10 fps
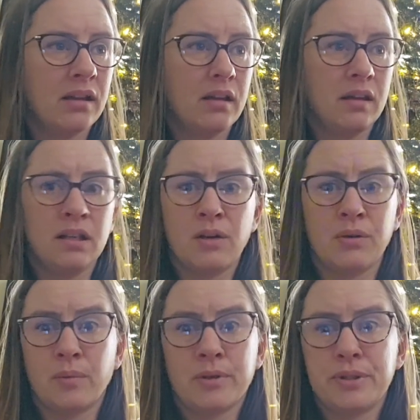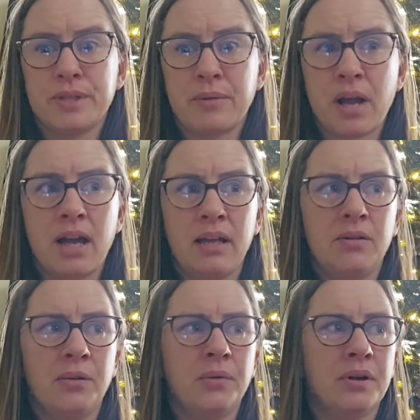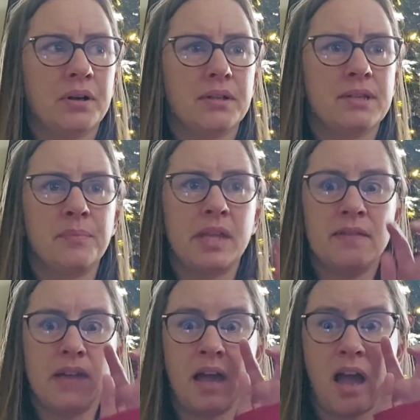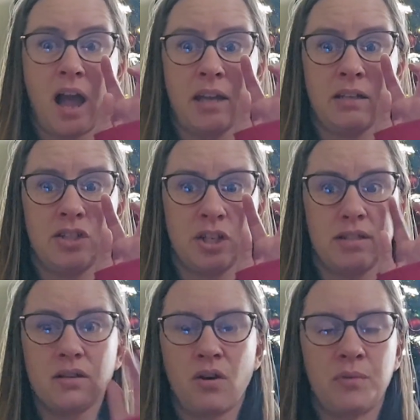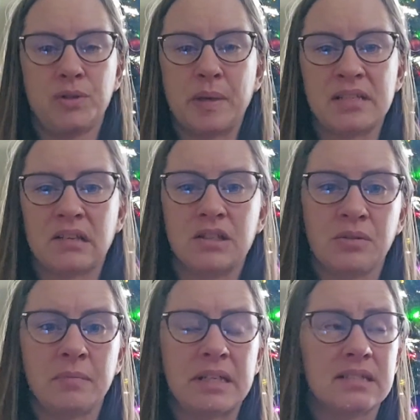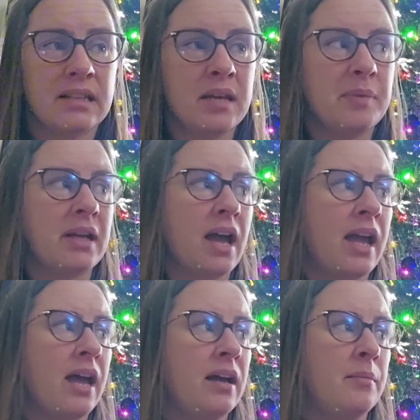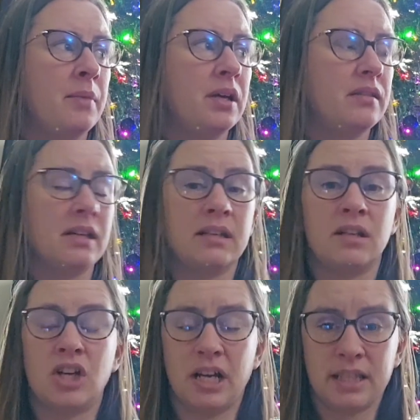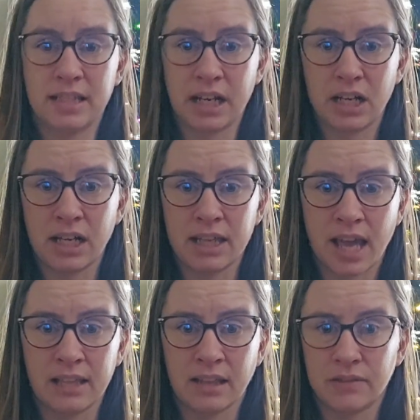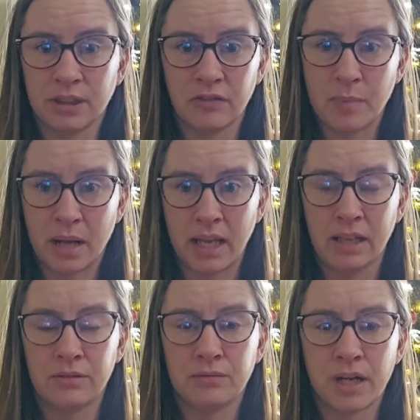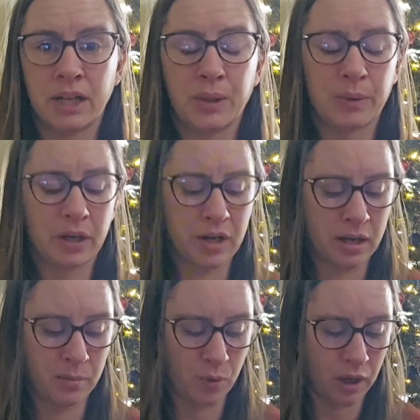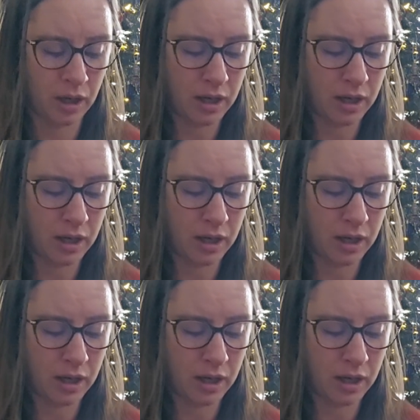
a normal Tuesday run, or something that I could just almost basically do in my sleep, and I am not there in that level of my running career anymore.